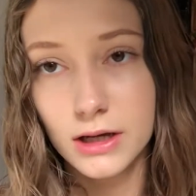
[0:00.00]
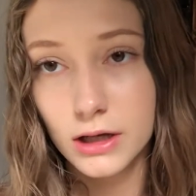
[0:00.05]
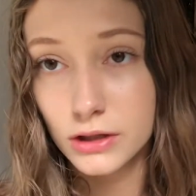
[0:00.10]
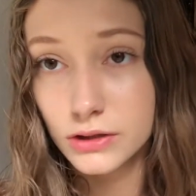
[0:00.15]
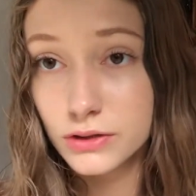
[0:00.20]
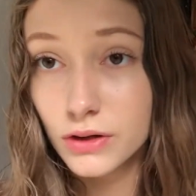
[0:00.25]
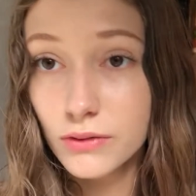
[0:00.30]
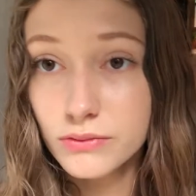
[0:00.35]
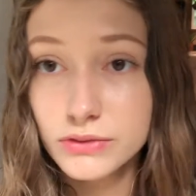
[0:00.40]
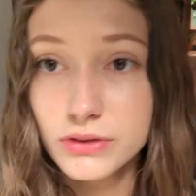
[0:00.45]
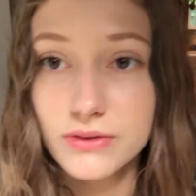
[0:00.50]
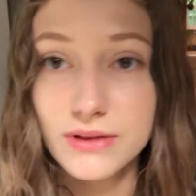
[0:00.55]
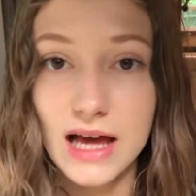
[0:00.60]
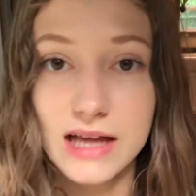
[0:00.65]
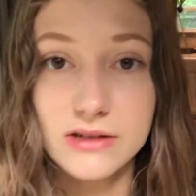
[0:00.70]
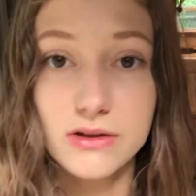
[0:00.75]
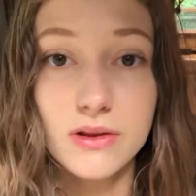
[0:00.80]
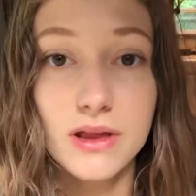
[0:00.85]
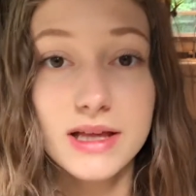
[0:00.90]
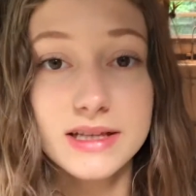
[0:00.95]
Don't do that.
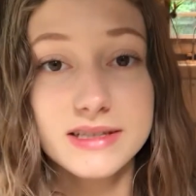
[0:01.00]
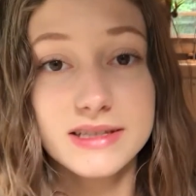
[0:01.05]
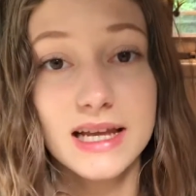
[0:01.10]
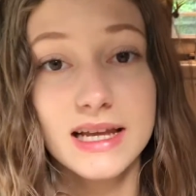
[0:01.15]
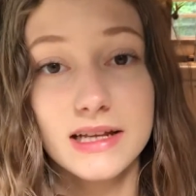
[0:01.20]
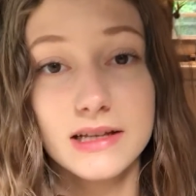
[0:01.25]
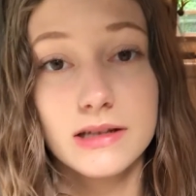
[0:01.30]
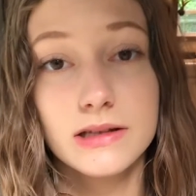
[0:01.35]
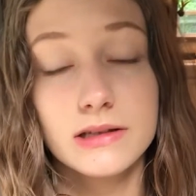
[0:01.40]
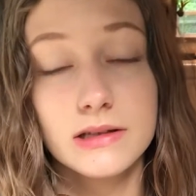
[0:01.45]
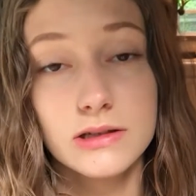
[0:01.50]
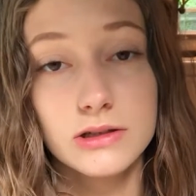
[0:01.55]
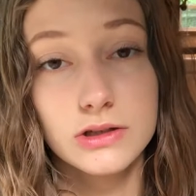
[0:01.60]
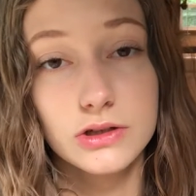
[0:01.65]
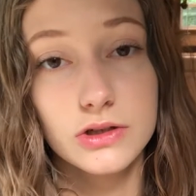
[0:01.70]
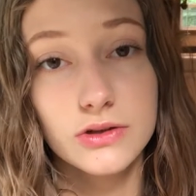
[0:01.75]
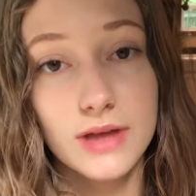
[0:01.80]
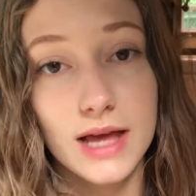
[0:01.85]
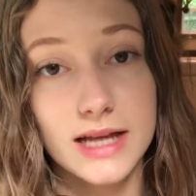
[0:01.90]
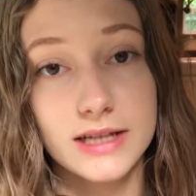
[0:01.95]
Don't let Satan
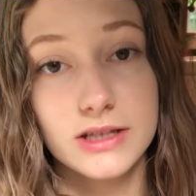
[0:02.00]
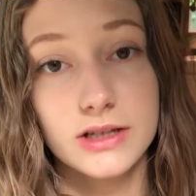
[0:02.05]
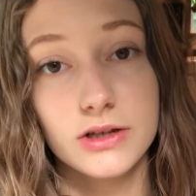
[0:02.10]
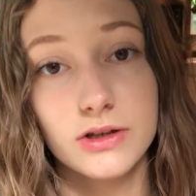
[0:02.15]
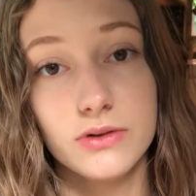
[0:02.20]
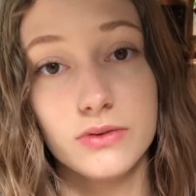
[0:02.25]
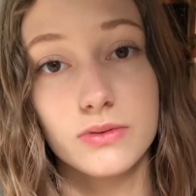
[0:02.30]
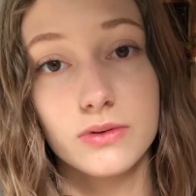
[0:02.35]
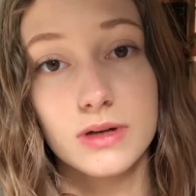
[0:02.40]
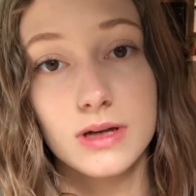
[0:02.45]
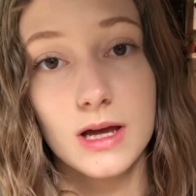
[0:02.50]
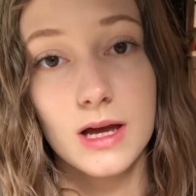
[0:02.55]
do that to you.